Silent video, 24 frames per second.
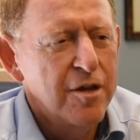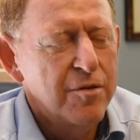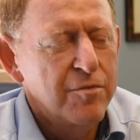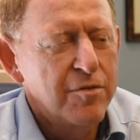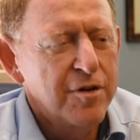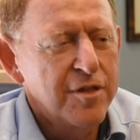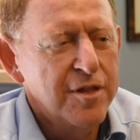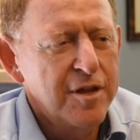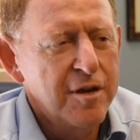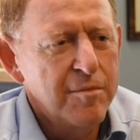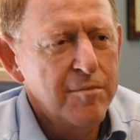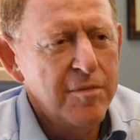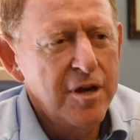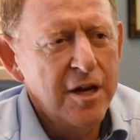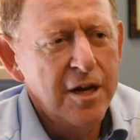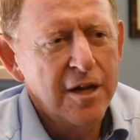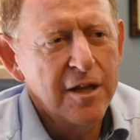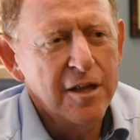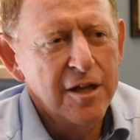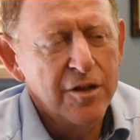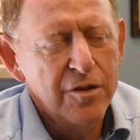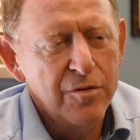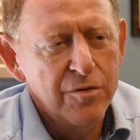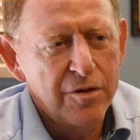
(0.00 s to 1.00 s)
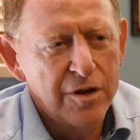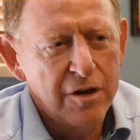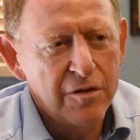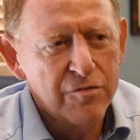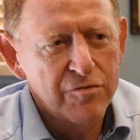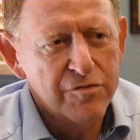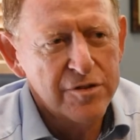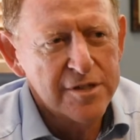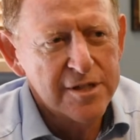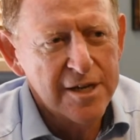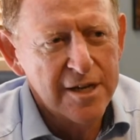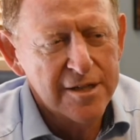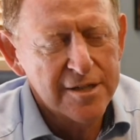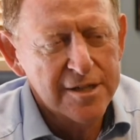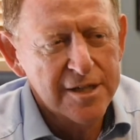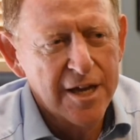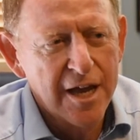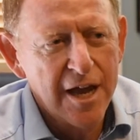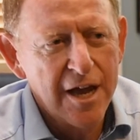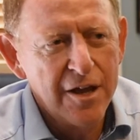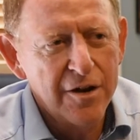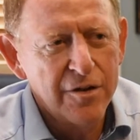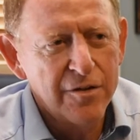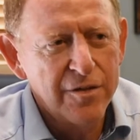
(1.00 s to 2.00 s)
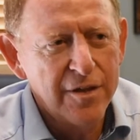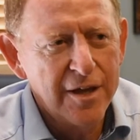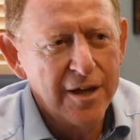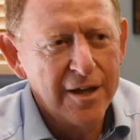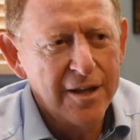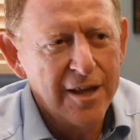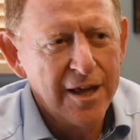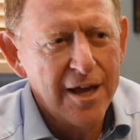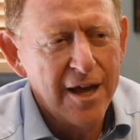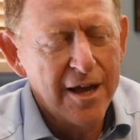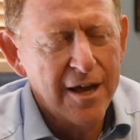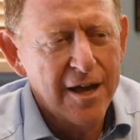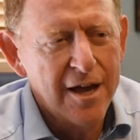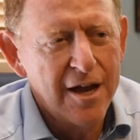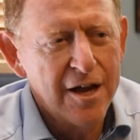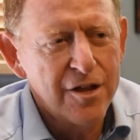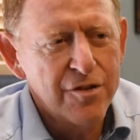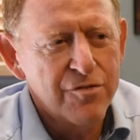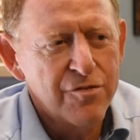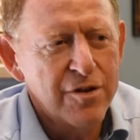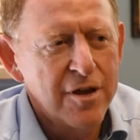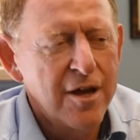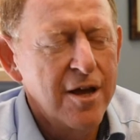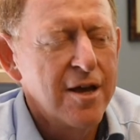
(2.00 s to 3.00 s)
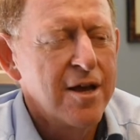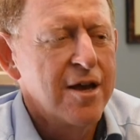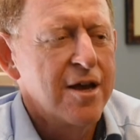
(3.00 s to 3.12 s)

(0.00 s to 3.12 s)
We then immediately do an ultrasound scan on the iliac artery.